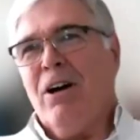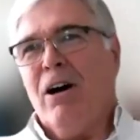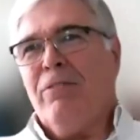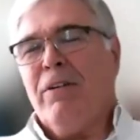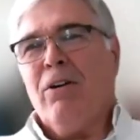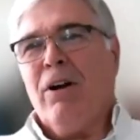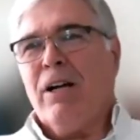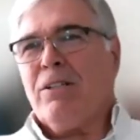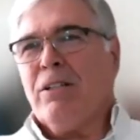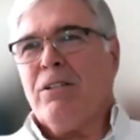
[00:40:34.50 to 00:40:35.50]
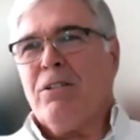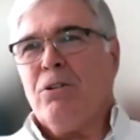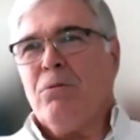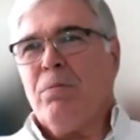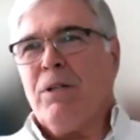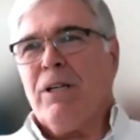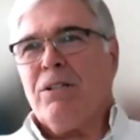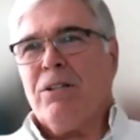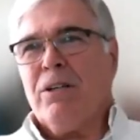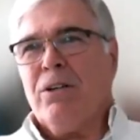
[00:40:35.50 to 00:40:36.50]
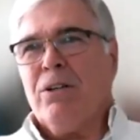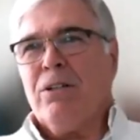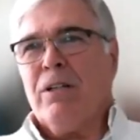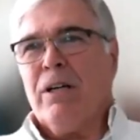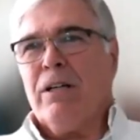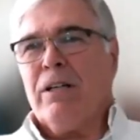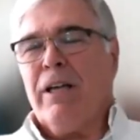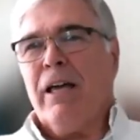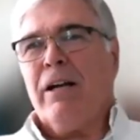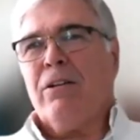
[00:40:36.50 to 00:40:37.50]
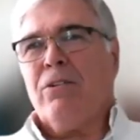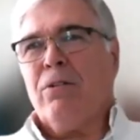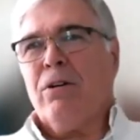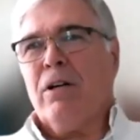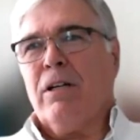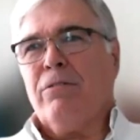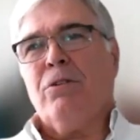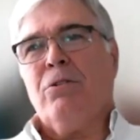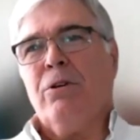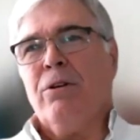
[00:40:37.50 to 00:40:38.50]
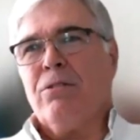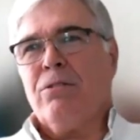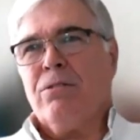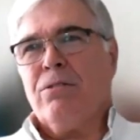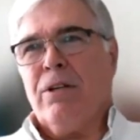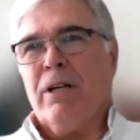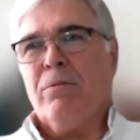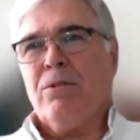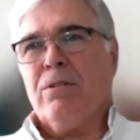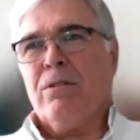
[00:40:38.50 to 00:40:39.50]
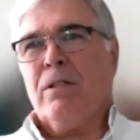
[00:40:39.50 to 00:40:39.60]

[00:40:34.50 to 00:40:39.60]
and coffee are actually two potentially good candidates for dual use setups,